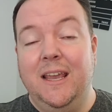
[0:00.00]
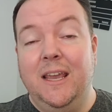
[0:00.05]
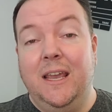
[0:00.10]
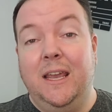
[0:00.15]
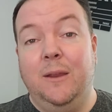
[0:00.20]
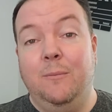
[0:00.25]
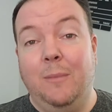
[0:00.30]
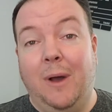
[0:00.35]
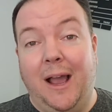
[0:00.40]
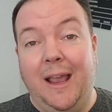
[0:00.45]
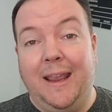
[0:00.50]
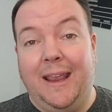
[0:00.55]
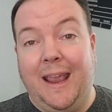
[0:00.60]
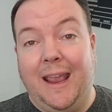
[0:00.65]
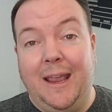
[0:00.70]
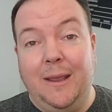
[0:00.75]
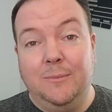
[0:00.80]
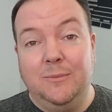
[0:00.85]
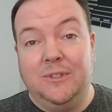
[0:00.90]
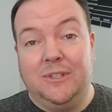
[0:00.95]
In my
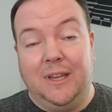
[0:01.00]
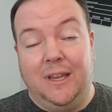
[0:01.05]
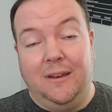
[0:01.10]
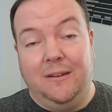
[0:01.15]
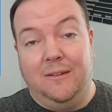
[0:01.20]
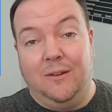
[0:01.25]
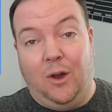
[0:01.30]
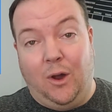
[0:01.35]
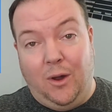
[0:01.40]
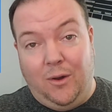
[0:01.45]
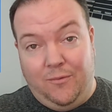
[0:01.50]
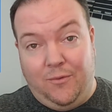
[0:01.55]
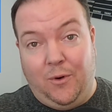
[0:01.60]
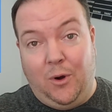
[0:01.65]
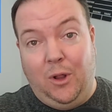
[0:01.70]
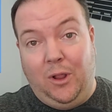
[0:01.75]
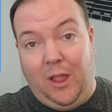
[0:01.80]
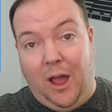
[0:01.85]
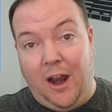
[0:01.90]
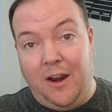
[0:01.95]
games and for
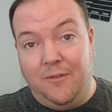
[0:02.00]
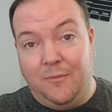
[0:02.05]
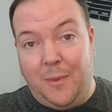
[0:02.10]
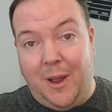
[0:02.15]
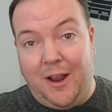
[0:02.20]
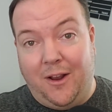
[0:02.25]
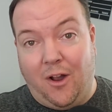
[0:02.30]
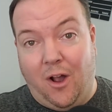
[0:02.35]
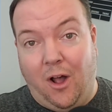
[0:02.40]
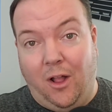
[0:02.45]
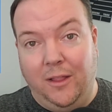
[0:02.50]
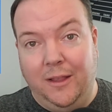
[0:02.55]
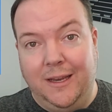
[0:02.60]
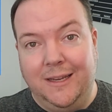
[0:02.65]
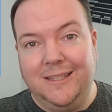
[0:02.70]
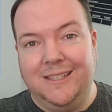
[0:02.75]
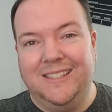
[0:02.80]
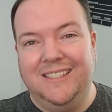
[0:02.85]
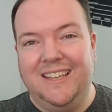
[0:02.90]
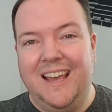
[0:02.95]
a lot of my
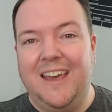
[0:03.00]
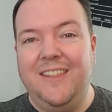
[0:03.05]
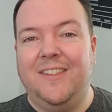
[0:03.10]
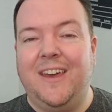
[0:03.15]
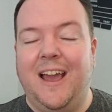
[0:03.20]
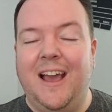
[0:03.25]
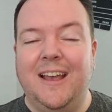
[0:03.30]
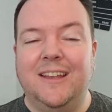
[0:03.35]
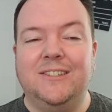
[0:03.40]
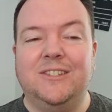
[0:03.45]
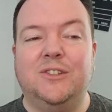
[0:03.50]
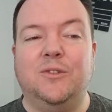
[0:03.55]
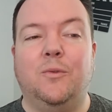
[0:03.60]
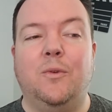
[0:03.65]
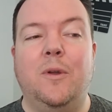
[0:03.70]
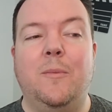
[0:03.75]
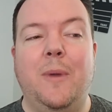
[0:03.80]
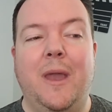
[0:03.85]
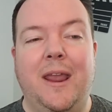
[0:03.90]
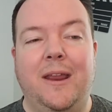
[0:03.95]
colleagues, death has to
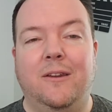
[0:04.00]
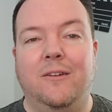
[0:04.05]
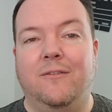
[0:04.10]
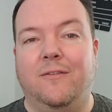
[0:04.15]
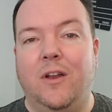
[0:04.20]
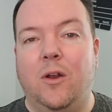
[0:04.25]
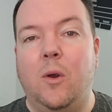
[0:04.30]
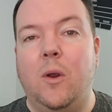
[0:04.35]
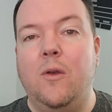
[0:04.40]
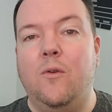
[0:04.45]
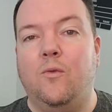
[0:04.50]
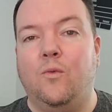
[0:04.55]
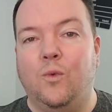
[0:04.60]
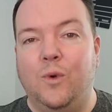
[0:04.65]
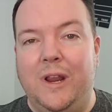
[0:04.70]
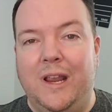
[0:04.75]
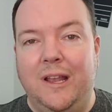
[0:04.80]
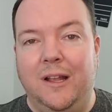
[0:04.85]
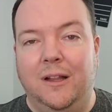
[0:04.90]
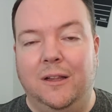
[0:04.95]
remain a very
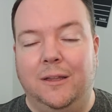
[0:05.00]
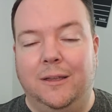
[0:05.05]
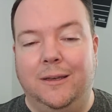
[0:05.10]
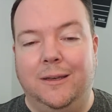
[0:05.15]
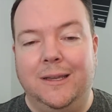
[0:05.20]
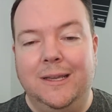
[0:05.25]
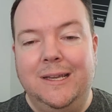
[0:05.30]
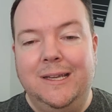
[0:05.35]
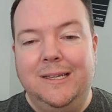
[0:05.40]
real and